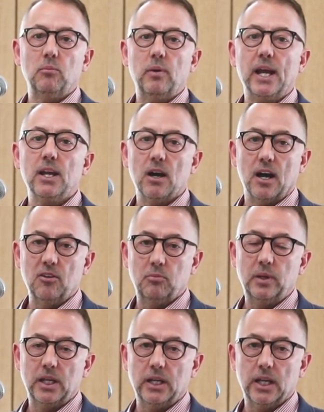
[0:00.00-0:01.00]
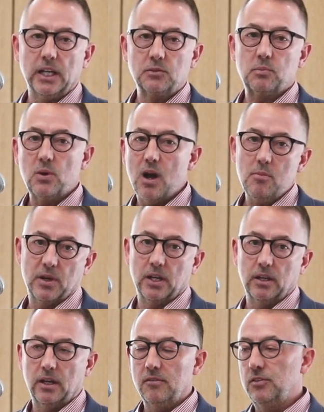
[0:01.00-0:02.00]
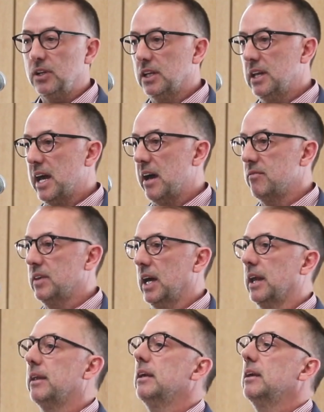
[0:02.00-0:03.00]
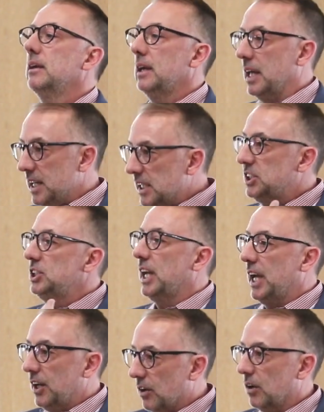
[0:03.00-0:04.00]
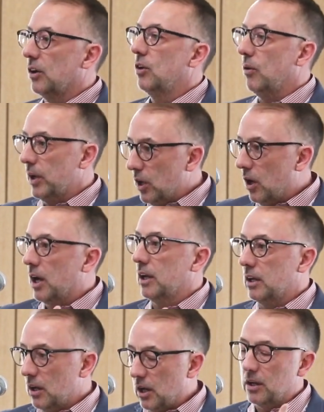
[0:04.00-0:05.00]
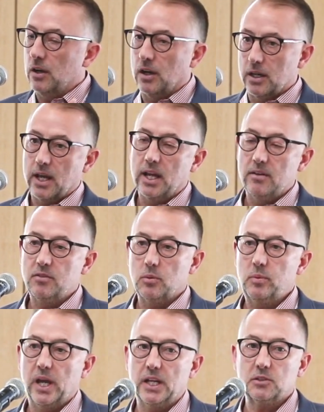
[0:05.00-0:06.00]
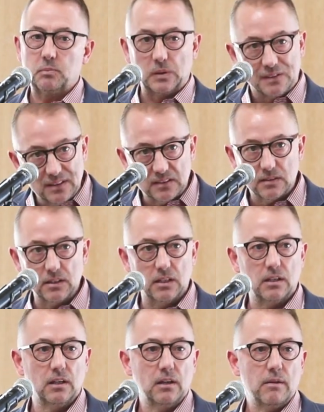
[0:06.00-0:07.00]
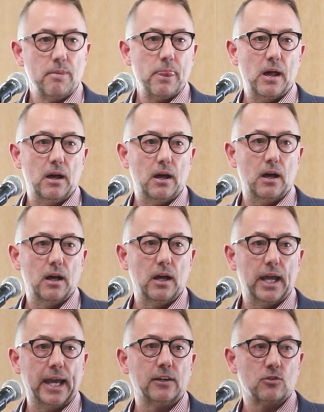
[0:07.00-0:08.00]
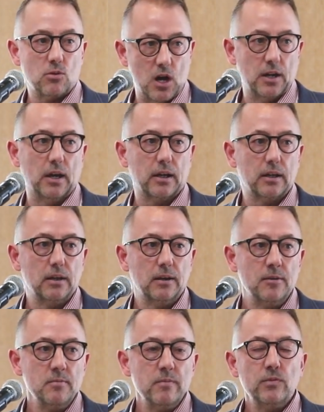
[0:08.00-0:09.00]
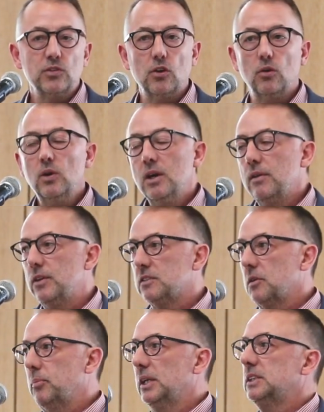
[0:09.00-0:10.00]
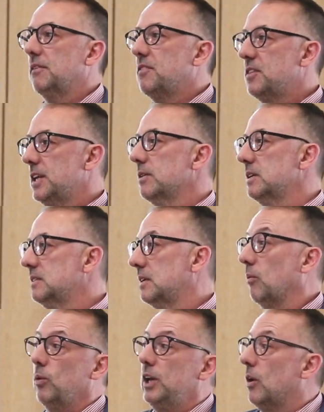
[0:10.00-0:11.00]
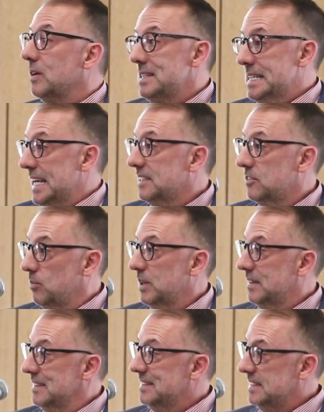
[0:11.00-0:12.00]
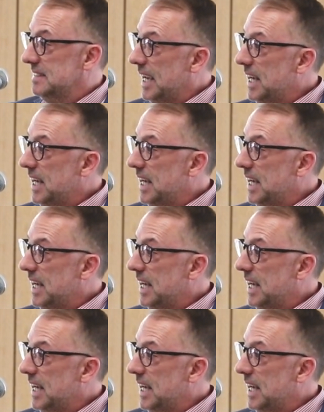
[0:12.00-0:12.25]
but may not be as prominent if you didn't have that initiator going on and on and on again if your pain is persistent uh, and chronic. So there's a bunch of theories that we don't test with this